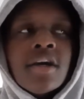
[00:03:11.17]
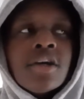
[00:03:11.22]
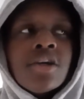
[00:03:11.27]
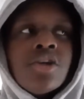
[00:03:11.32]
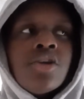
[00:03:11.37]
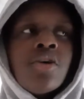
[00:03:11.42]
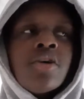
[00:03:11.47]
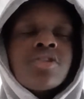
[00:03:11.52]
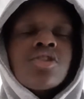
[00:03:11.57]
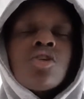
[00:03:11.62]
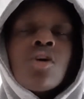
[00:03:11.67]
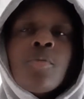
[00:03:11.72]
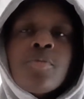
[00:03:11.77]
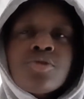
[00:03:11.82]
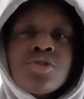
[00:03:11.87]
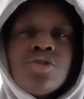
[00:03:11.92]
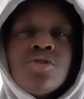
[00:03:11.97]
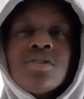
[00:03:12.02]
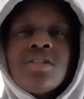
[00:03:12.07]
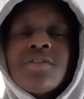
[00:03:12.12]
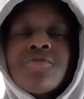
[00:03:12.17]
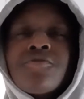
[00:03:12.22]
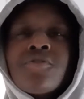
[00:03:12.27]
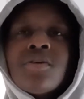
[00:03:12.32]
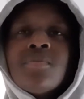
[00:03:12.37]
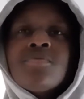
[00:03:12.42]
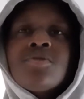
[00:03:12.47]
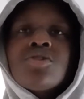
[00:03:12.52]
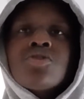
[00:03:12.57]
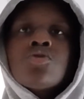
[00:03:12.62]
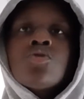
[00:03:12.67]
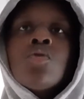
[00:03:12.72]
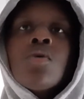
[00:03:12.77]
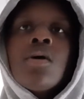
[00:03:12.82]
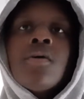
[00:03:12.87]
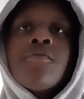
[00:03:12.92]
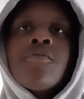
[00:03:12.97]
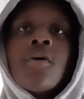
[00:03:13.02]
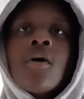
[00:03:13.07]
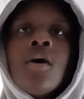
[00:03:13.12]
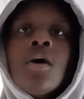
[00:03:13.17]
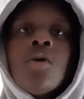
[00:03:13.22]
It's an opportunity for him to sort of